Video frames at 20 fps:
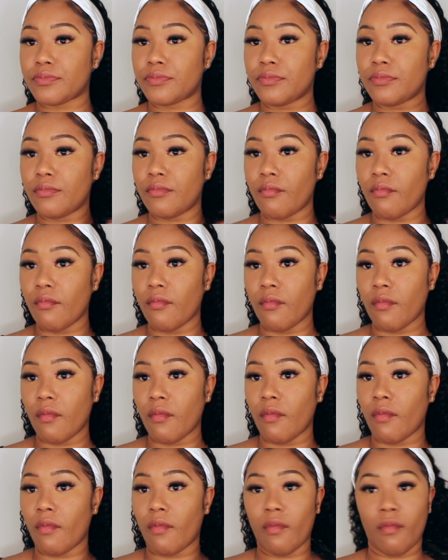
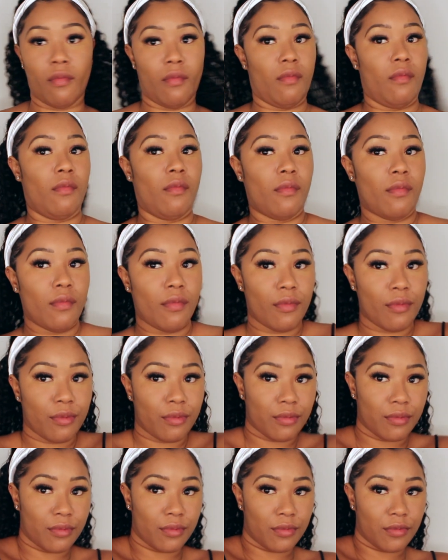
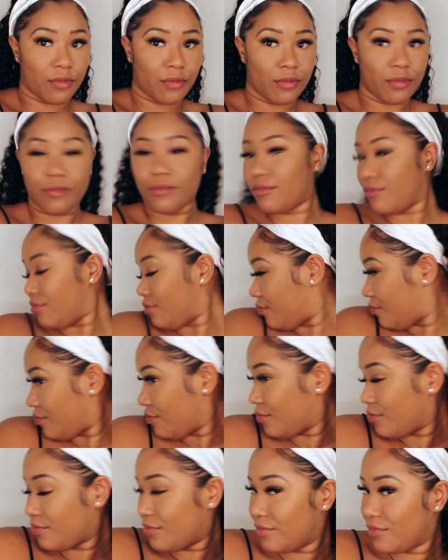
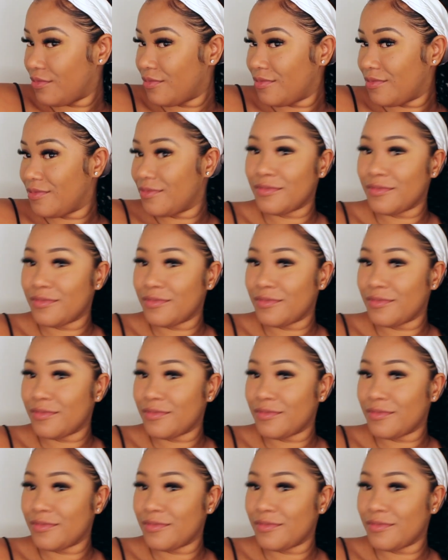No one is speaking in this clip.